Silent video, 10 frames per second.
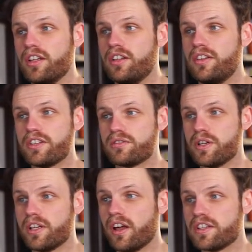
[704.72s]
there's a
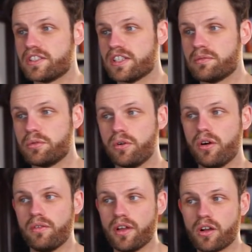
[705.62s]
really nice example
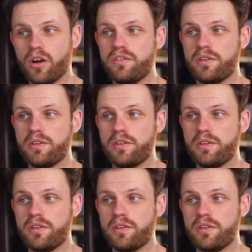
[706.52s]
of a coffee